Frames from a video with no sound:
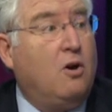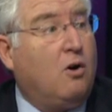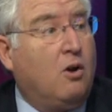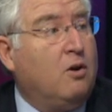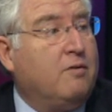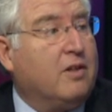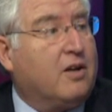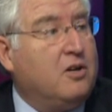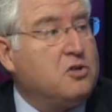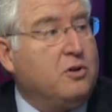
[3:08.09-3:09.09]
all over the
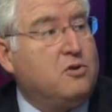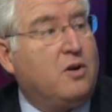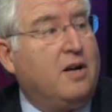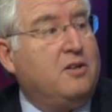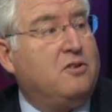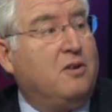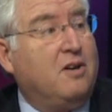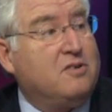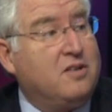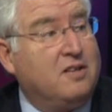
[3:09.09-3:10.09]
country, trying to, in a
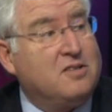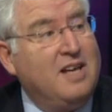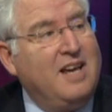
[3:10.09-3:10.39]
sense,